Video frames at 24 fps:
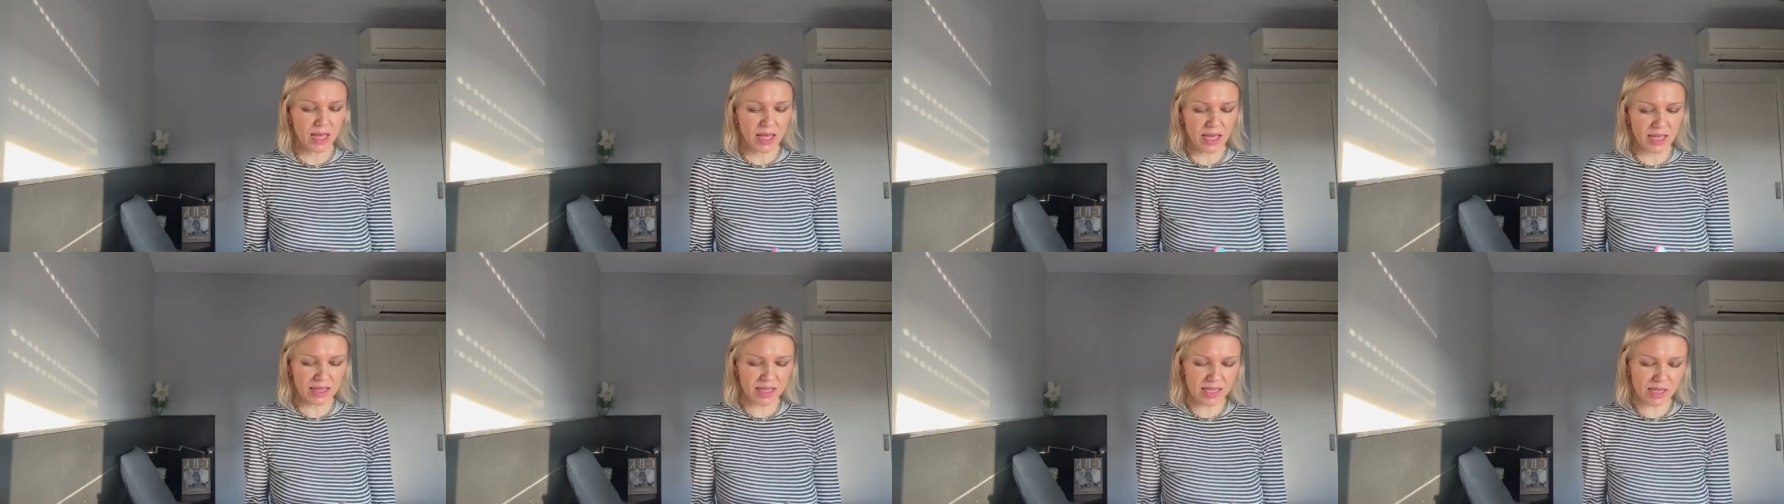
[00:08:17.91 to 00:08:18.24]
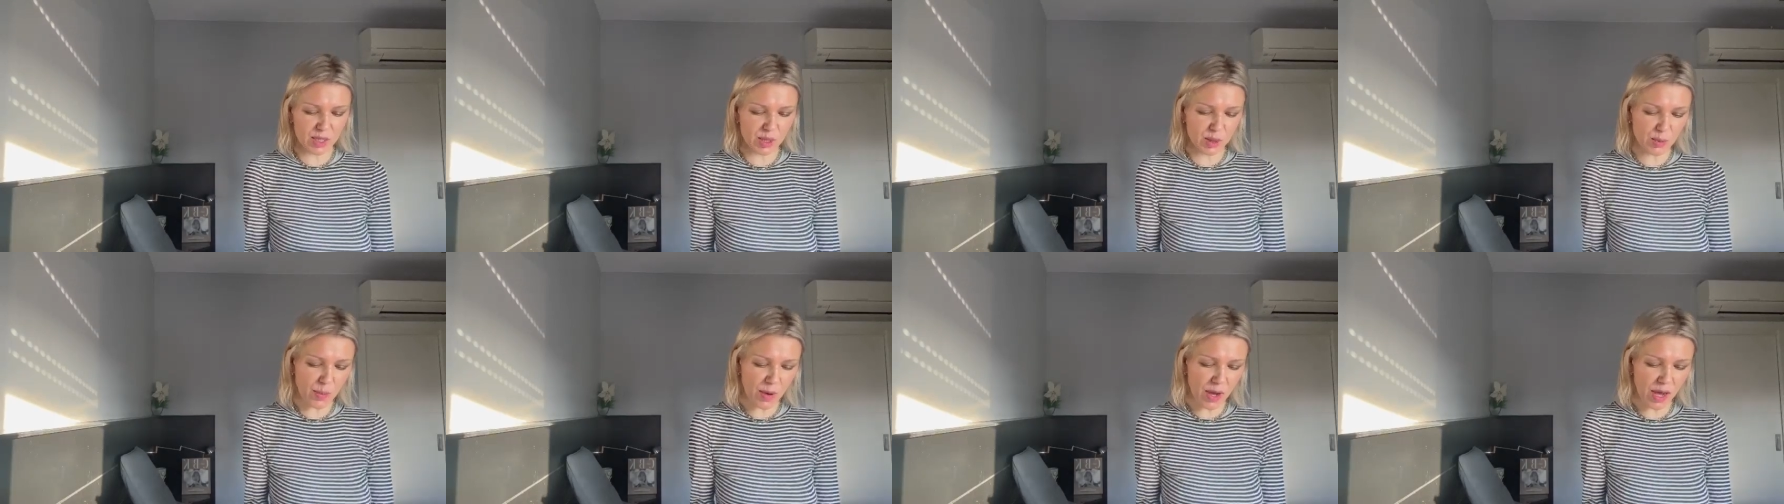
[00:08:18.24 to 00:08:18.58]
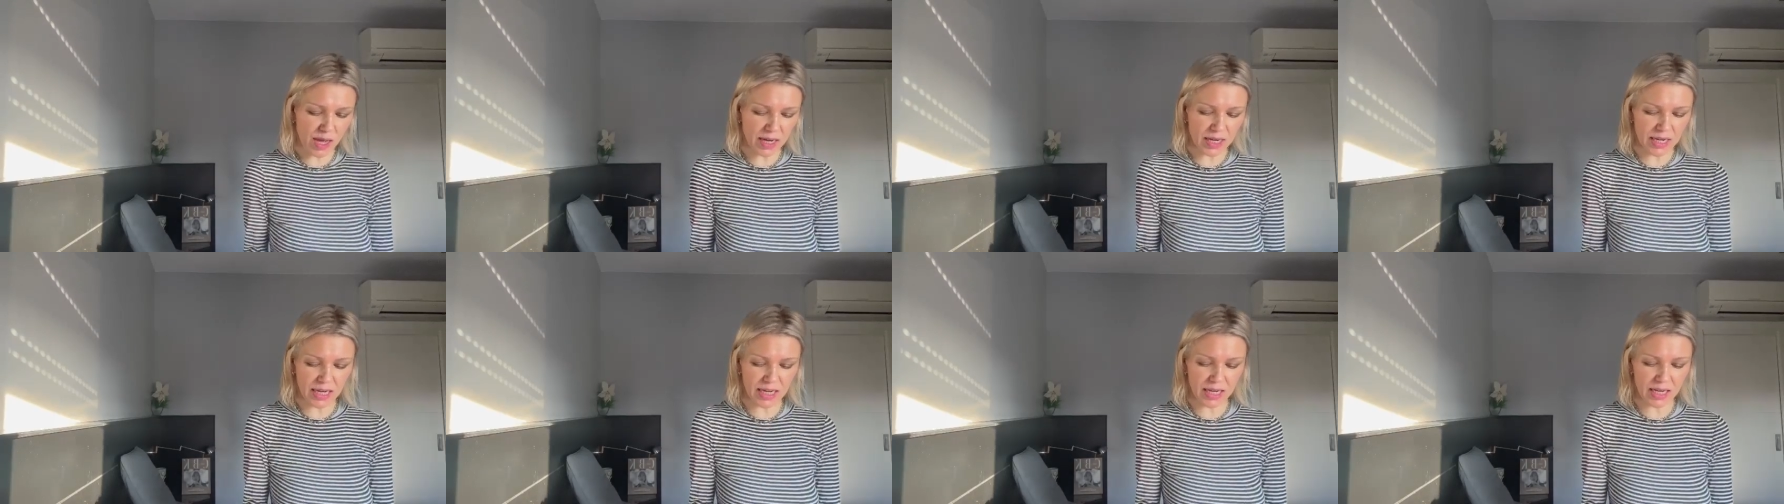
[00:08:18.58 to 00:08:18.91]
This
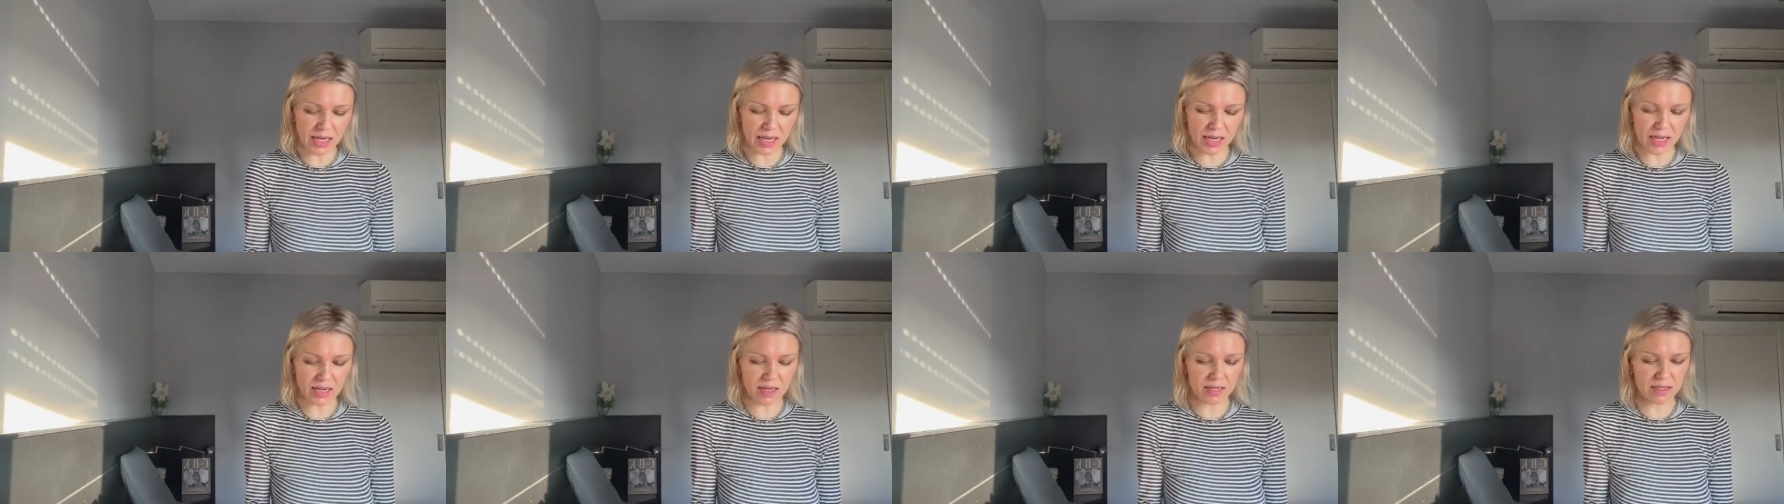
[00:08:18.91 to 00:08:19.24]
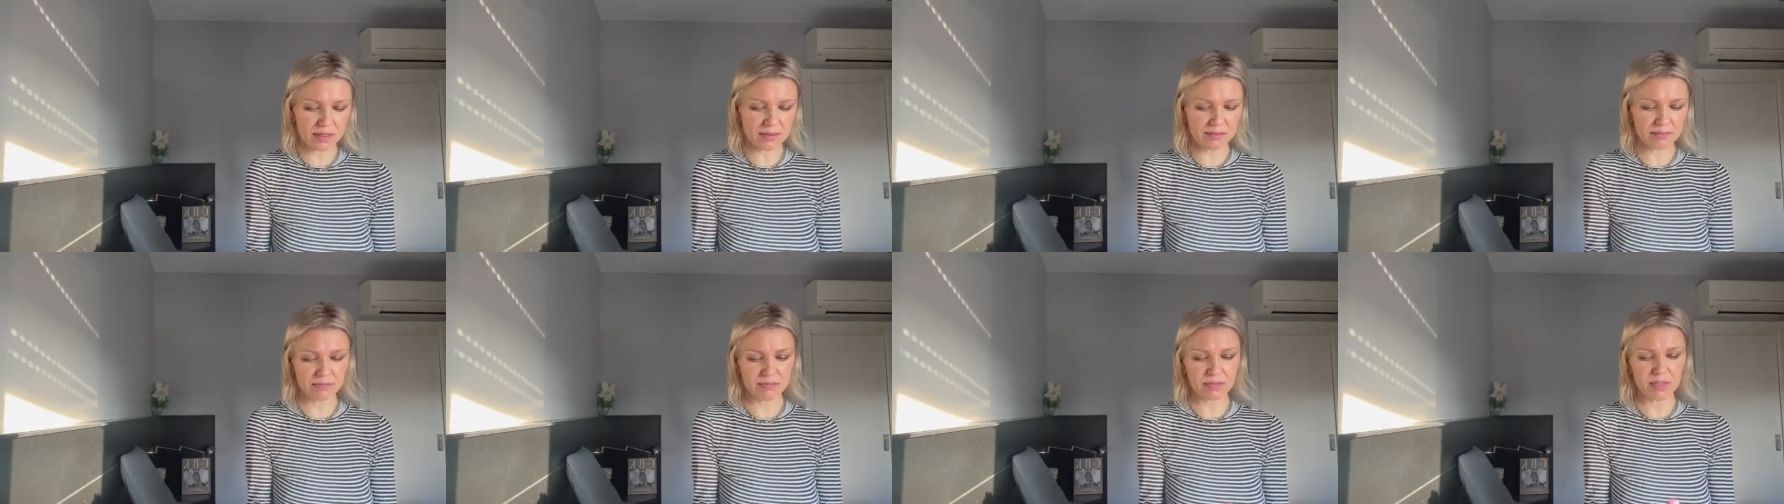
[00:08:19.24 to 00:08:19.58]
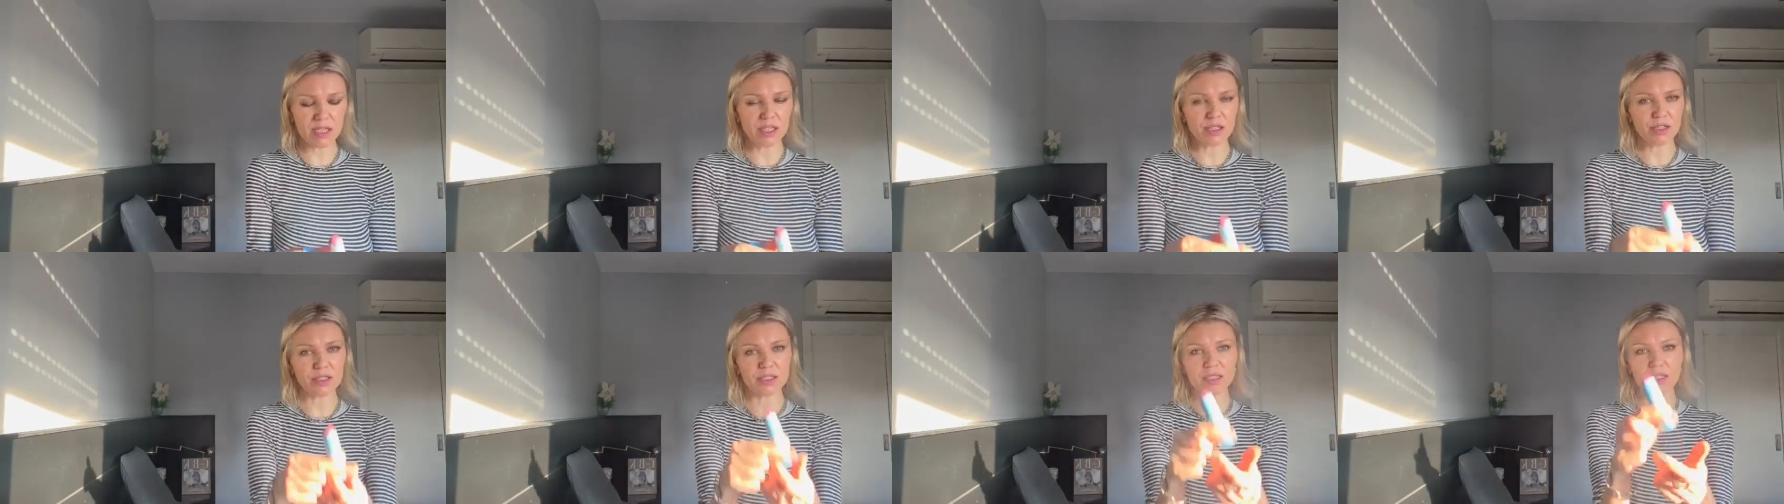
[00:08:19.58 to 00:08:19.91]
one in,
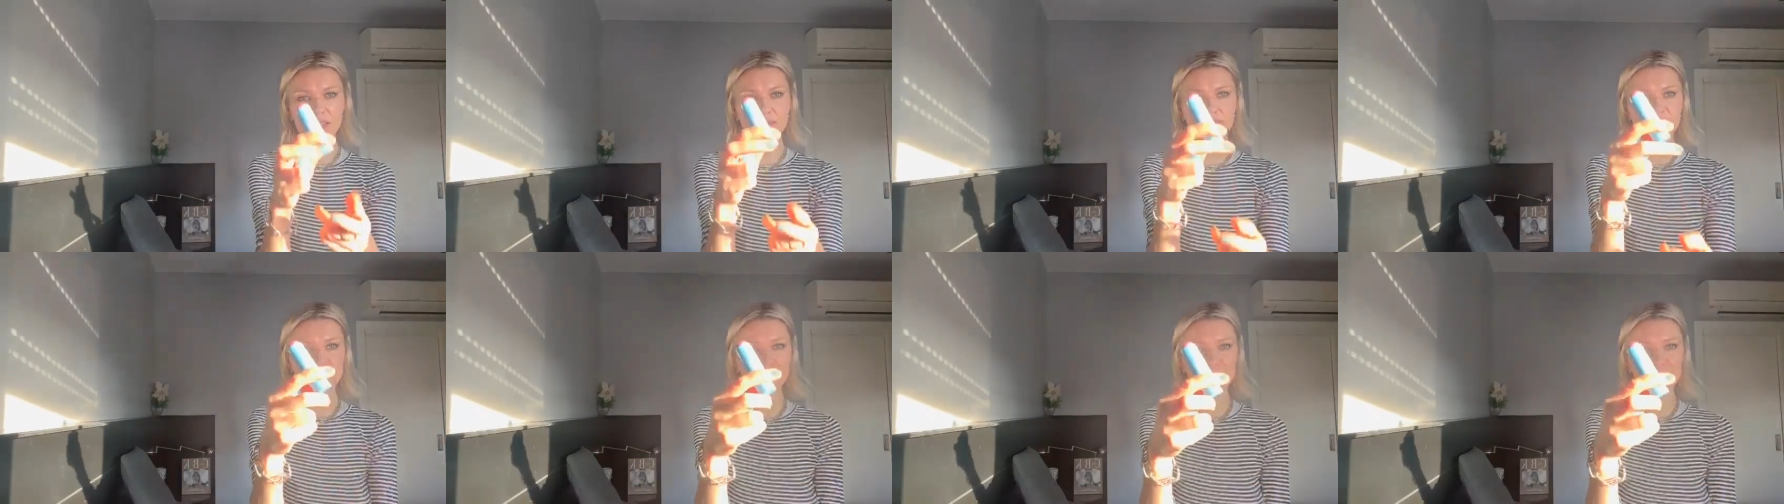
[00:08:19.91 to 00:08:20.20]
look,